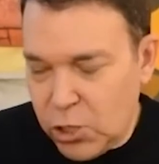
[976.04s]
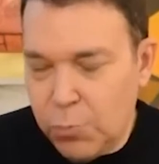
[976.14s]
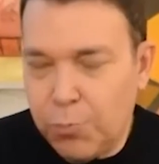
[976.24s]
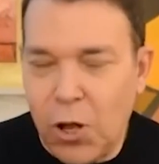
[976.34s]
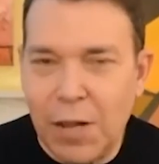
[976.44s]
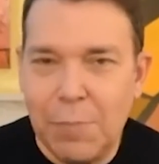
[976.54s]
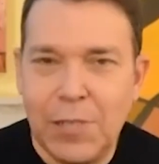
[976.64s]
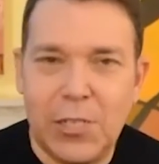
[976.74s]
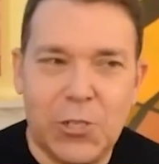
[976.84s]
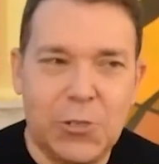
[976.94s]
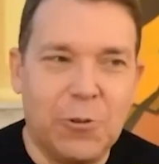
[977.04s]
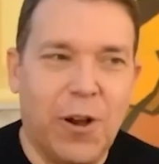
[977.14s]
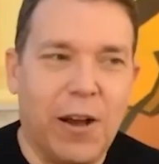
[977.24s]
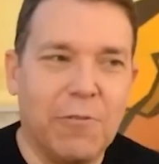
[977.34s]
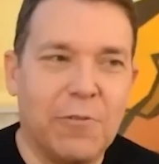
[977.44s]
because you brought up this
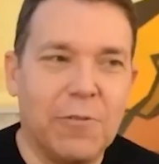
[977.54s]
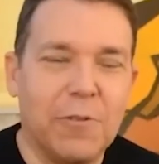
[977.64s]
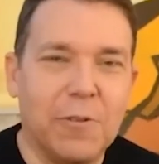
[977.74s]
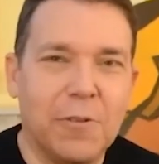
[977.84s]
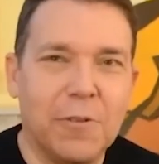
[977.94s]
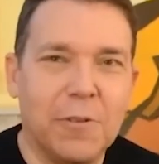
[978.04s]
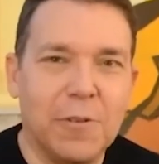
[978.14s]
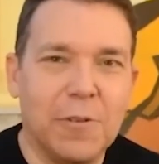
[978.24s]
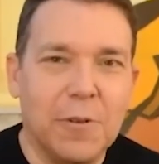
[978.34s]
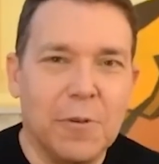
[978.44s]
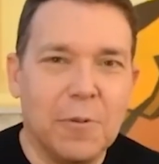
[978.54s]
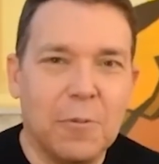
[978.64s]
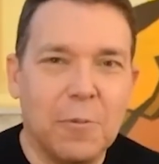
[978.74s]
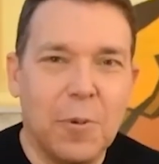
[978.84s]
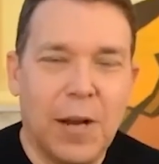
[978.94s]
issue of
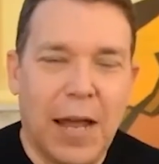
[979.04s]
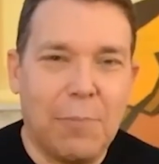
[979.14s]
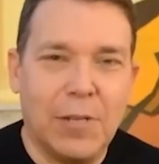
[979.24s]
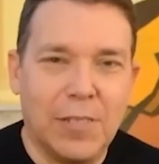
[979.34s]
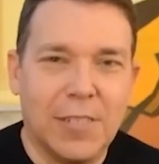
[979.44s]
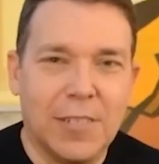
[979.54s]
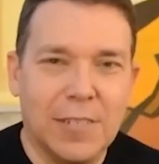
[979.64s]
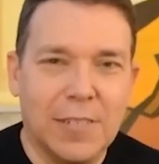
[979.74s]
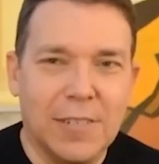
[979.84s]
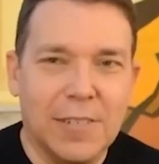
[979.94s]
what happens,